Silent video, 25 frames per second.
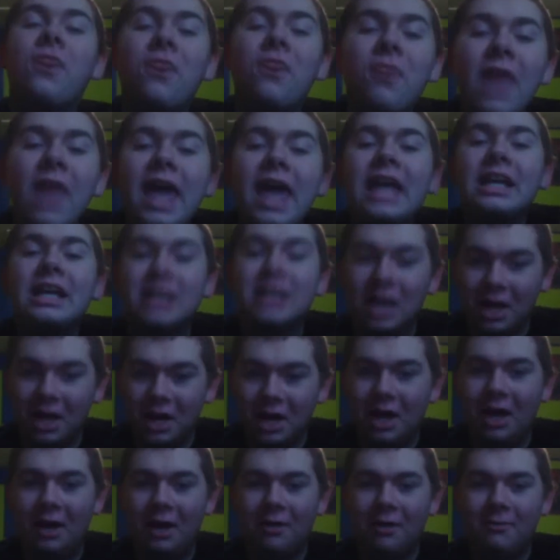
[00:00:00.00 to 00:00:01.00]
think
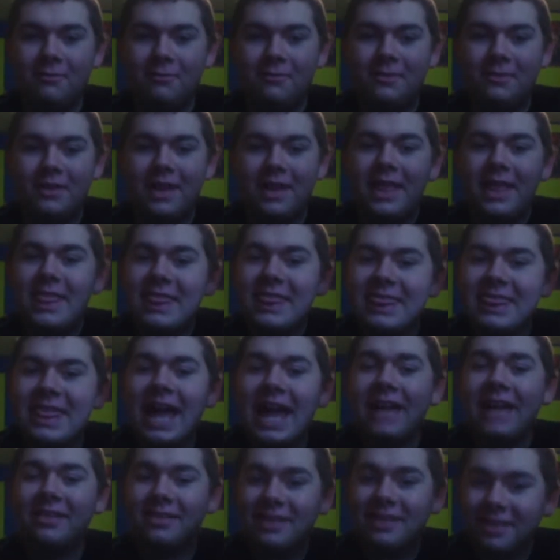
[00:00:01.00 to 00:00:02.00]
of.
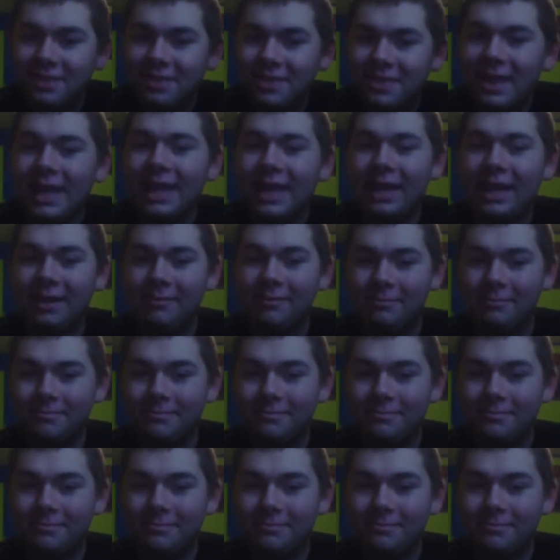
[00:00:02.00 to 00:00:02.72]
That's the thing.